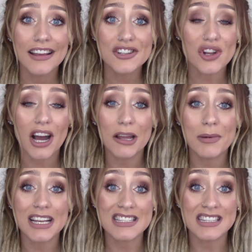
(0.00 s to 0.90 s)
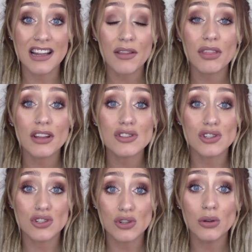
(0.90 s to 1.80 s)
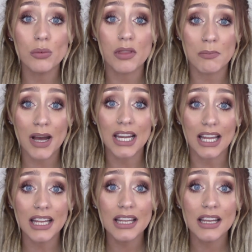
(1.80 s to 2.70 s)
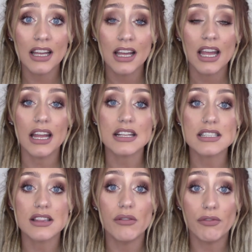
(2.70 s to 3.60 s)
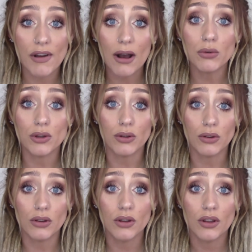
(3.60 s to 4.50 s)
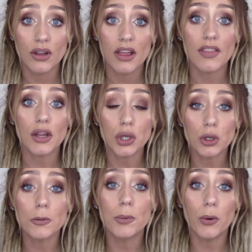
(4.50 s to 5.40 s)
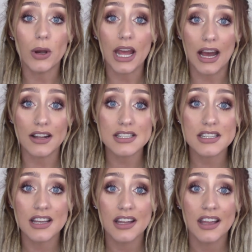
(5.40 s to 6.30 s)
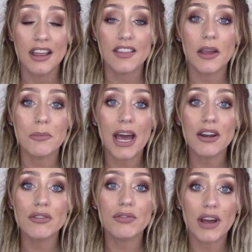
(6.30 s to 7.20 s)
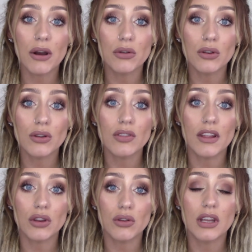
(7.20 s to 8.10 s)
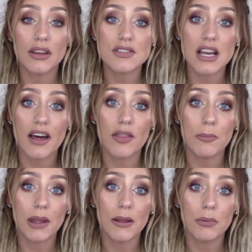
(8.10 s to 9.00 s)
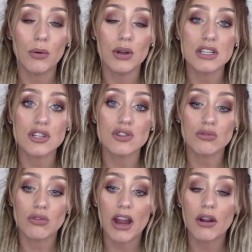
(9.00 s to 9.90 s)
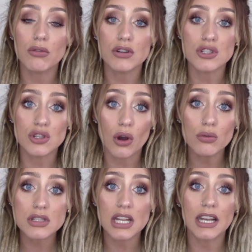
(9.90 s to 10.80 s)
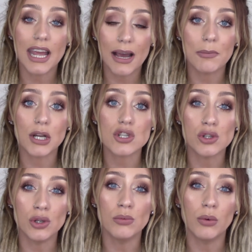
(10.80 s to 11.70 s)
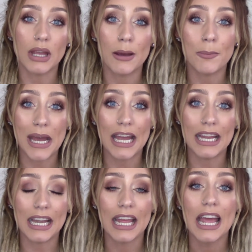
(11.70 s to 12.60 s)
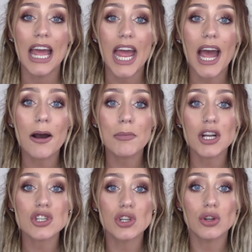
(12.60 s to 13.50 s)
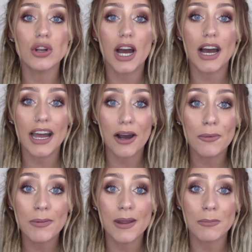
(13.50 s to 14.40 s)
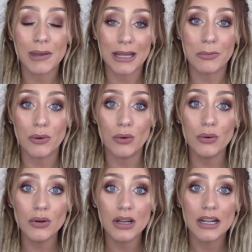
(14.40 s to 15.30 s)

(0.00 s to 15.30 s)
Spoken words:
Time has nothing to do with money. It's the value that you put out. The amount of value that you give to other people is a direct result in how much you will get paid, how much you are helping people